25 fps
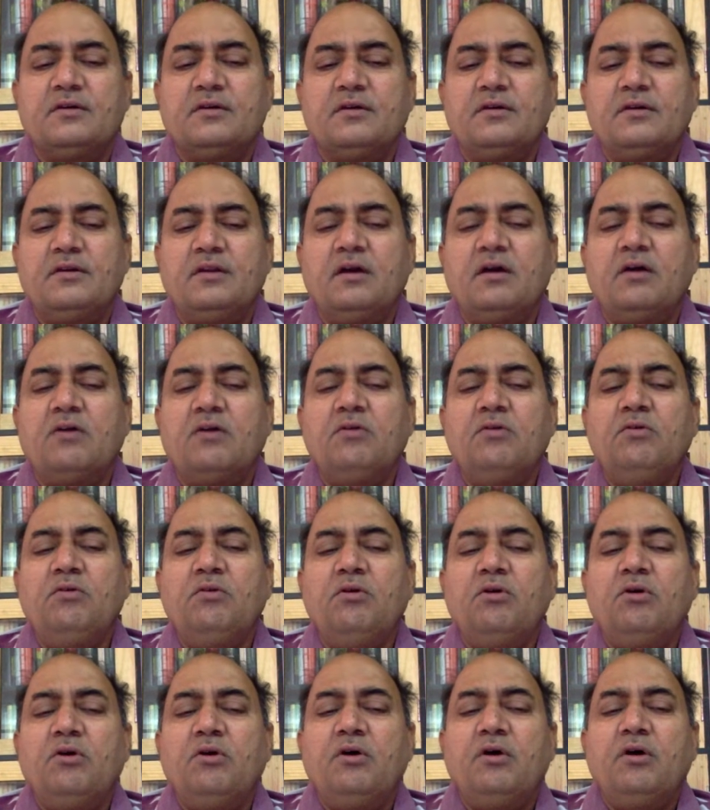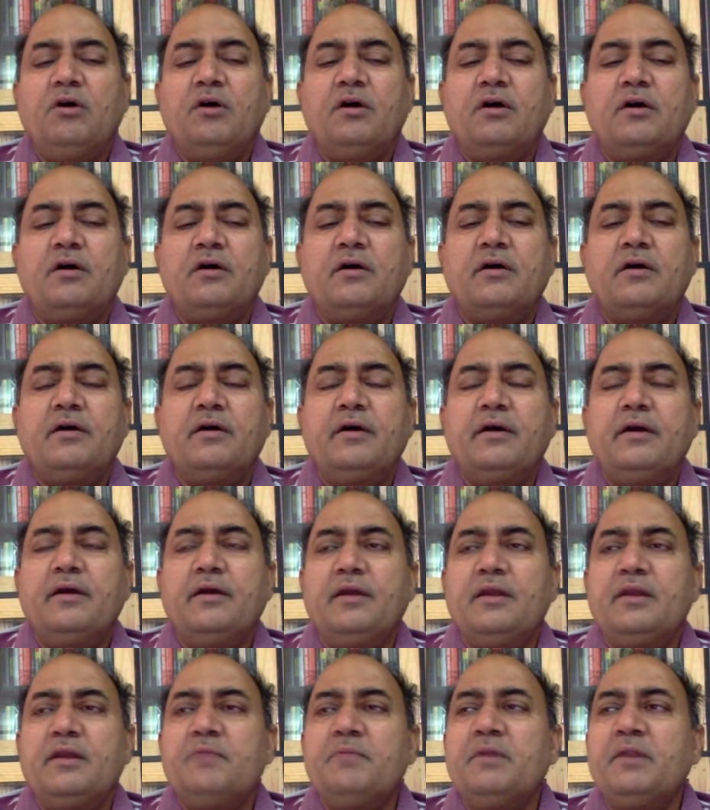Now,
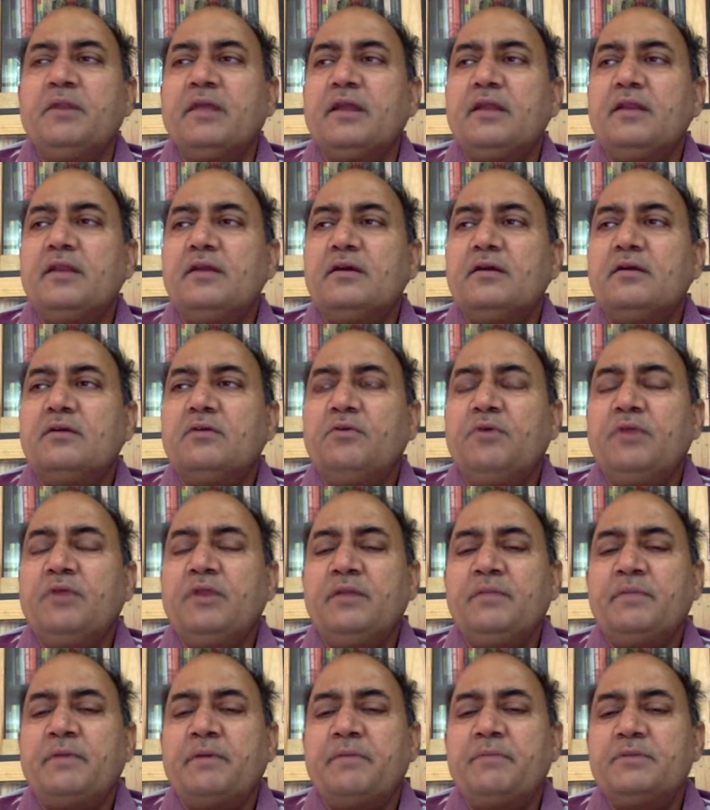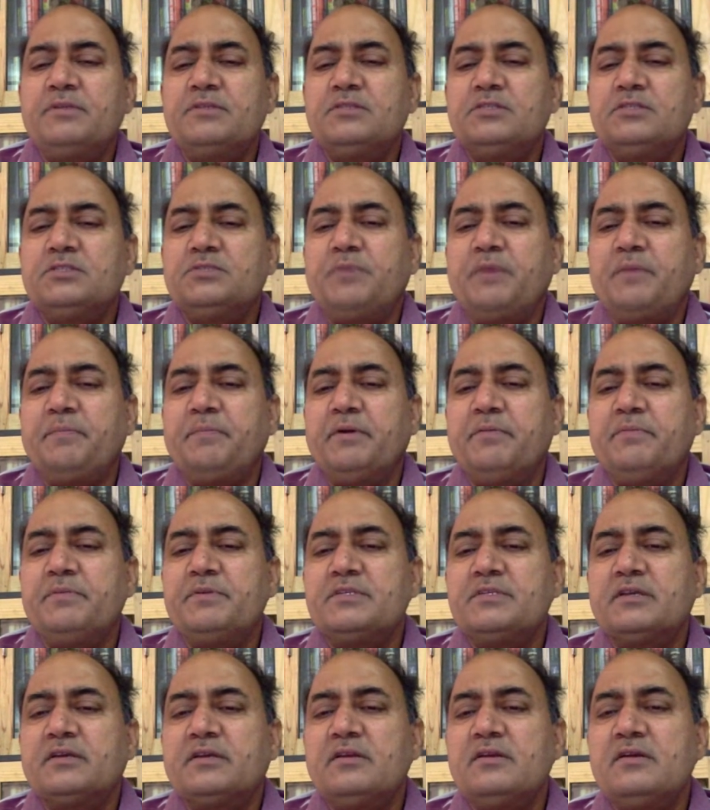Edmund Gettier, when he published this paper,
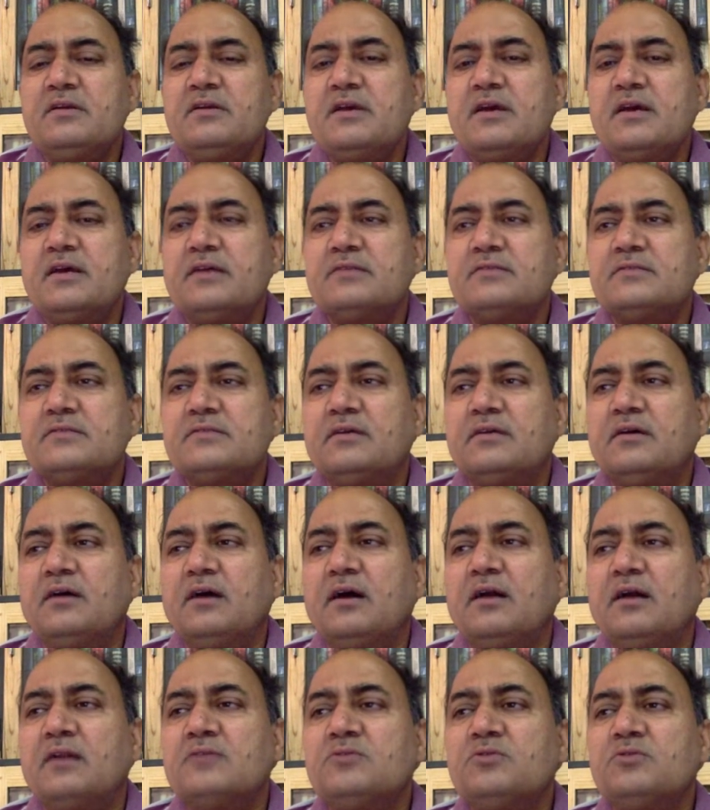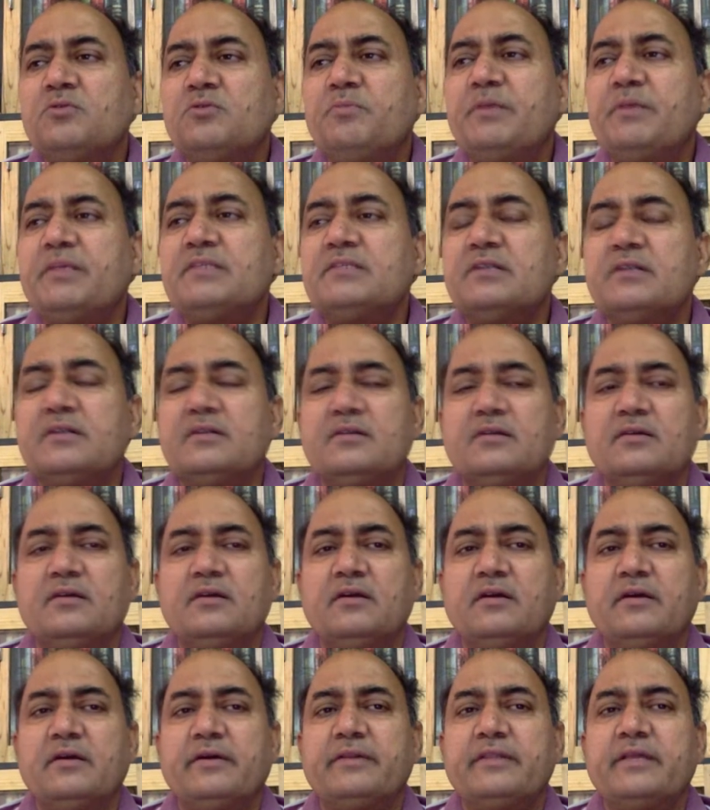basically he has also mentioned
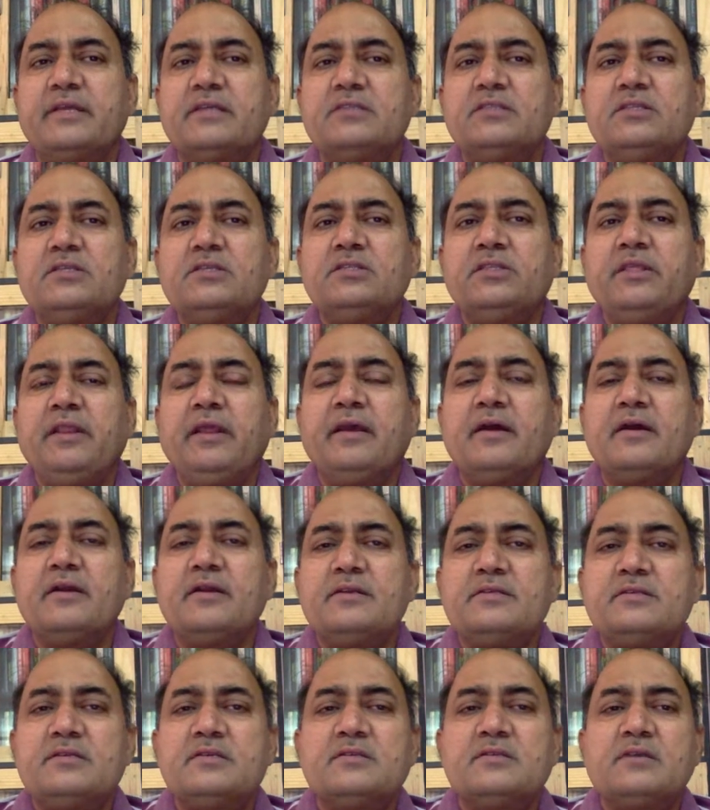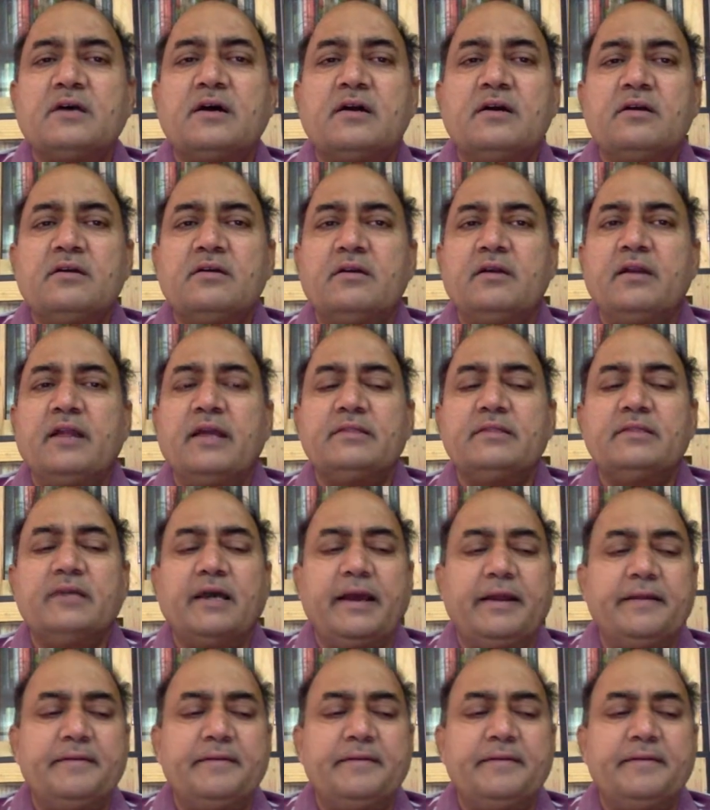that these three conditions are like that,